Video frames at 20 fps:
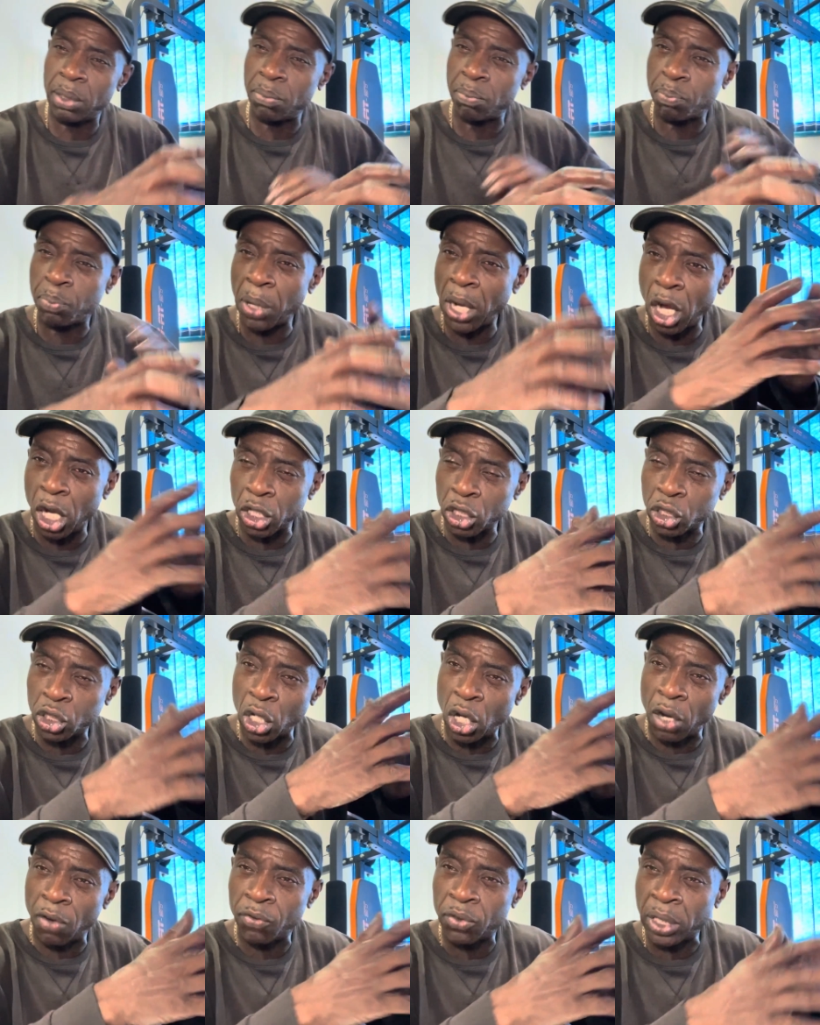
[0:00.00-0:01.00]
parts
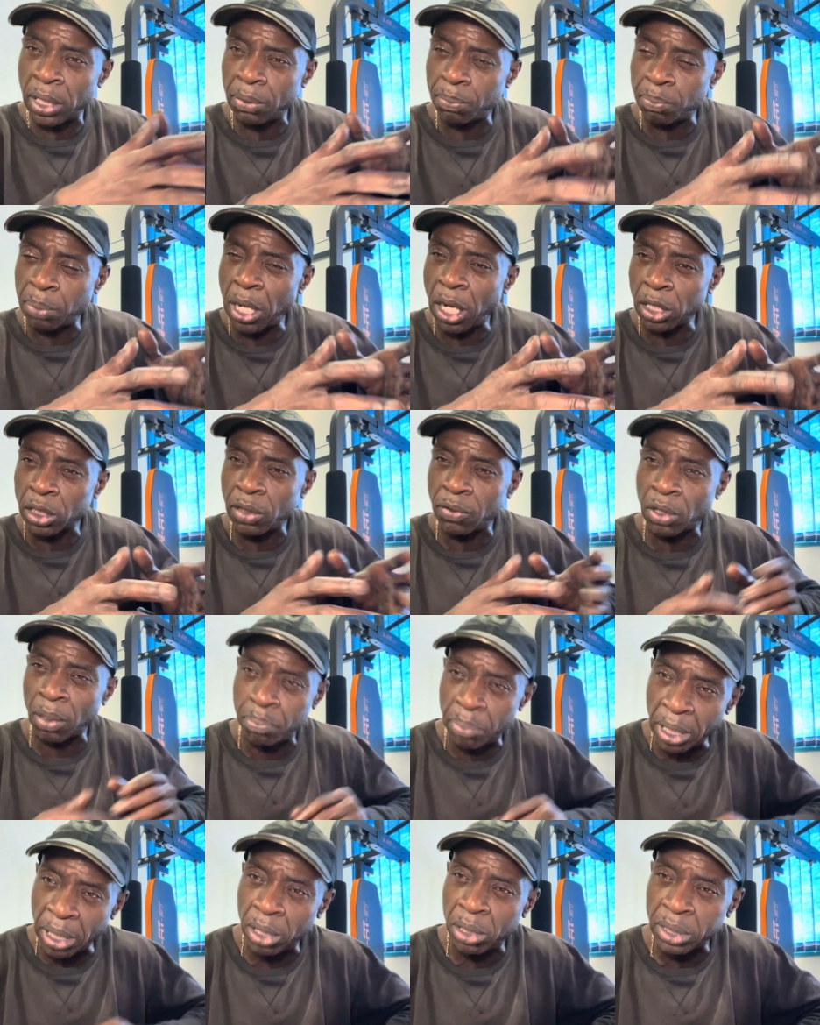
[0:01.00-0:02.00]
of the
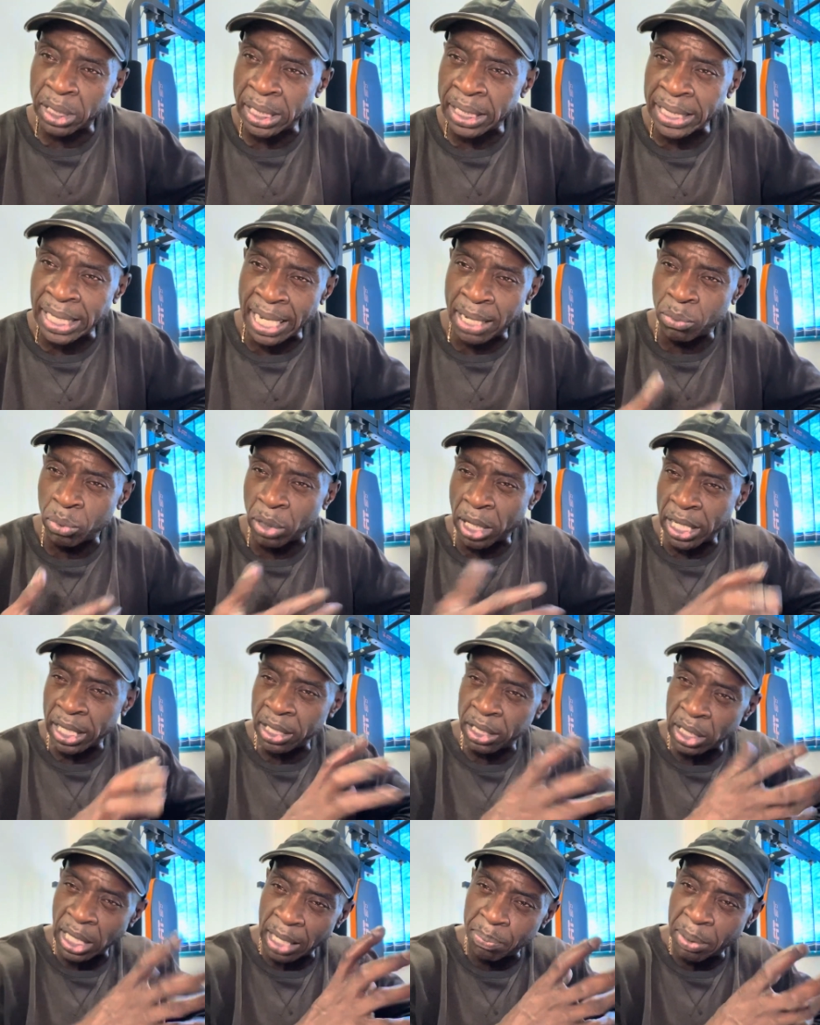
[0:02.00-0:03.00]
building, yeah, where
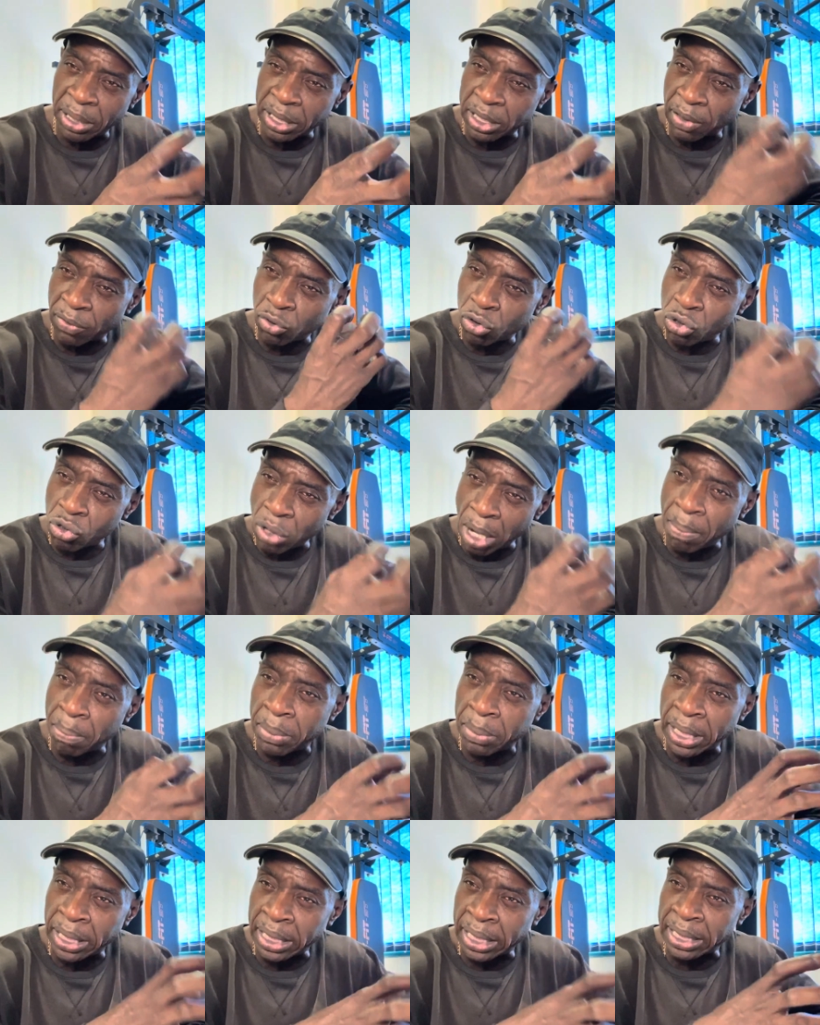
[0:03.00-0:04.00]
you had bits of
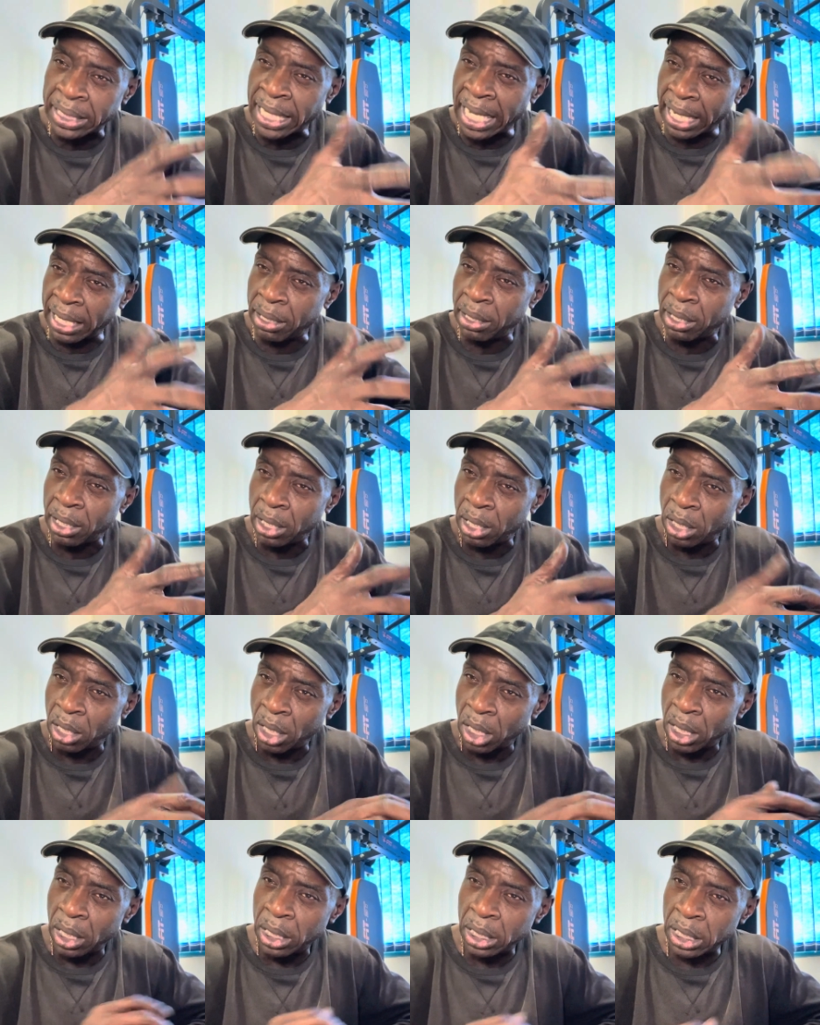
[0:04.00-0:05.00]
crumbling and that,
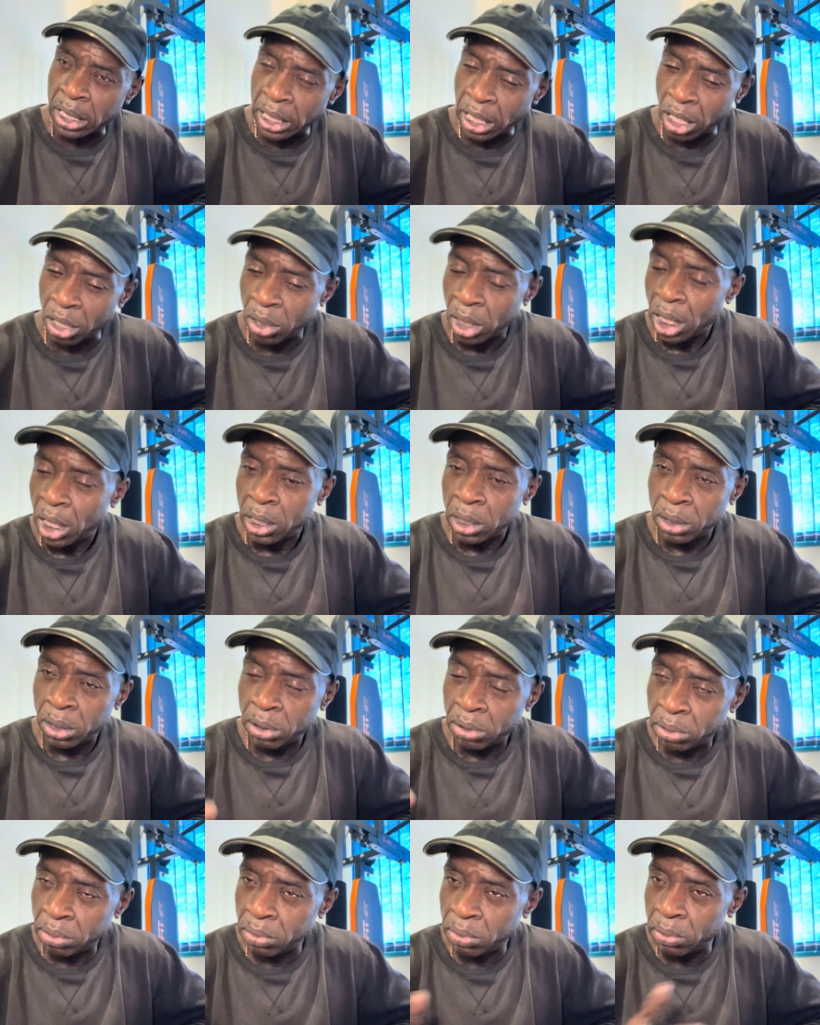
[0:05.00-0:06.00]
you know,
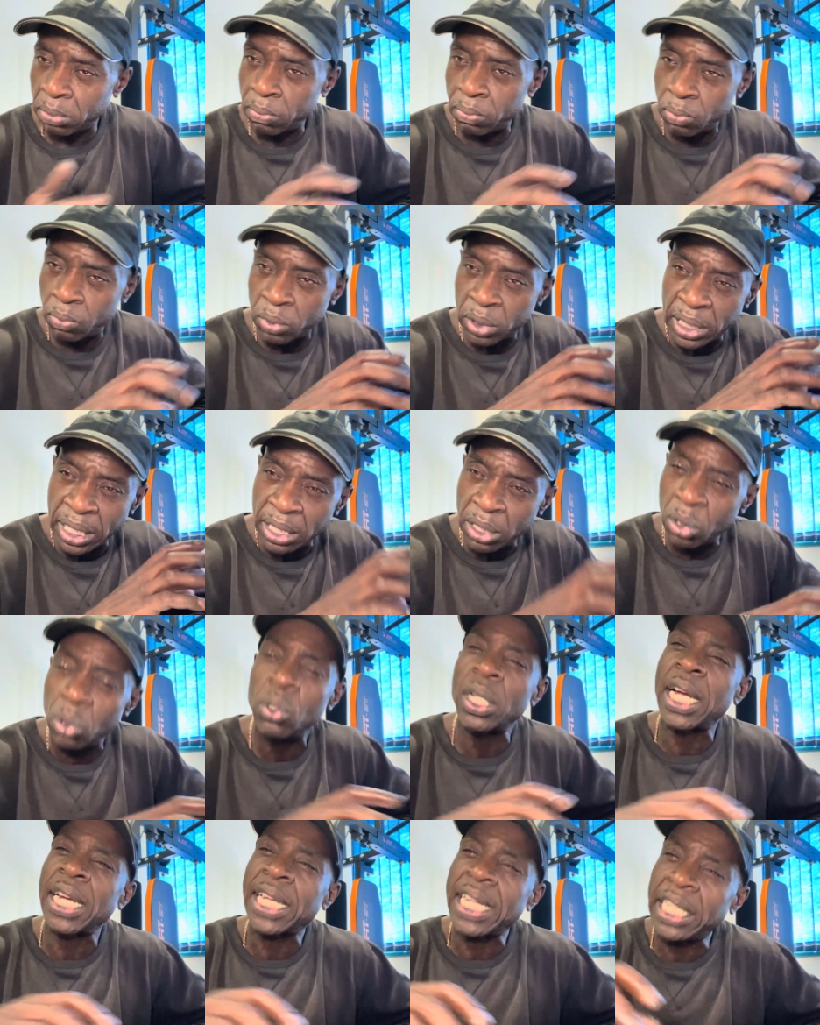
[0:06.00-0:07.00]
didn't look
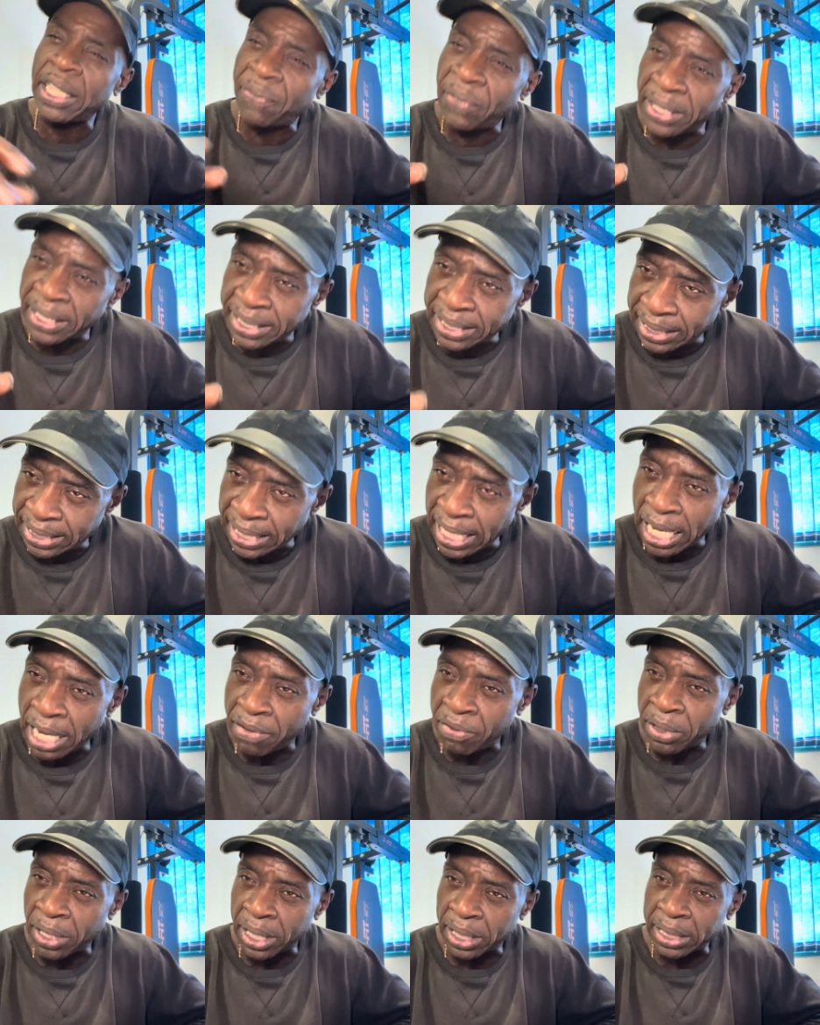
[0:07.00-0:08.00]
like anything
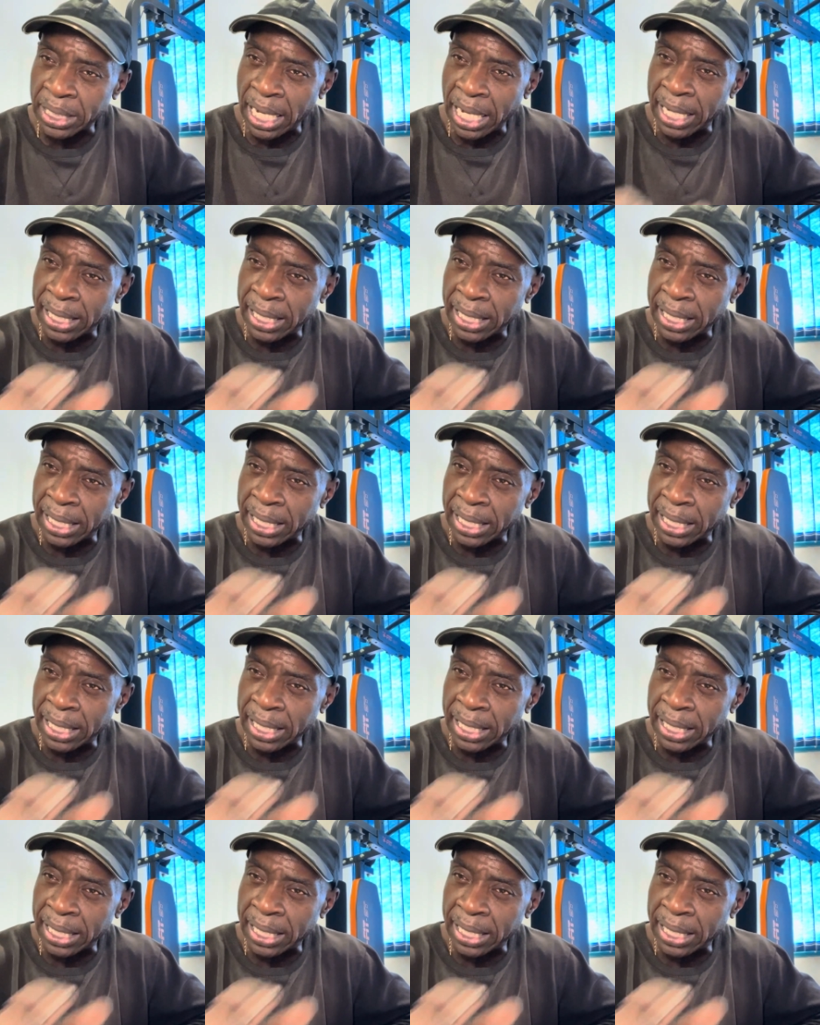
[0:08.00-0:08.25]
serious